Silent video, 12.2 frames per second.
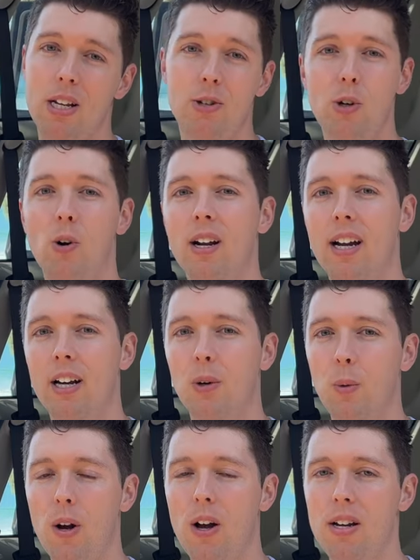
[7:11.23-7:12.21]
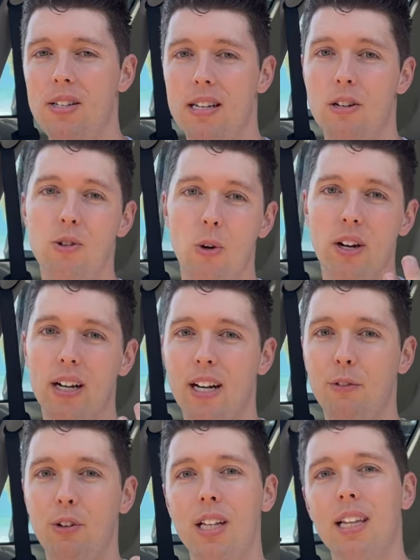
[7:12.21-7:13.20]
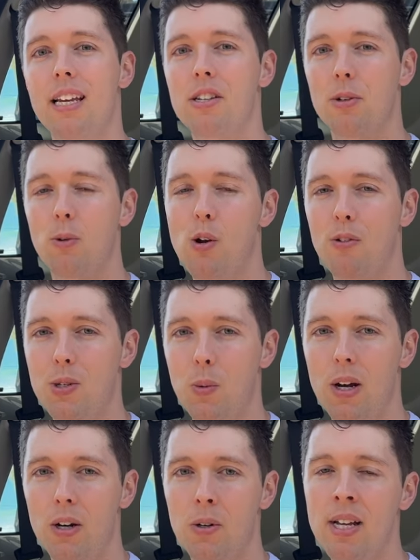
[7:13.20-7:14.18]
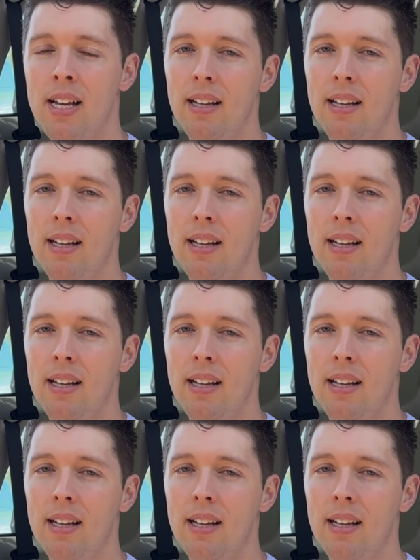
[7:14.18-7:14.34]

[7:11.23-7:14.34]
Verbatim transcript: ensure it kind of works, and ensure it kind of clears the roof as well,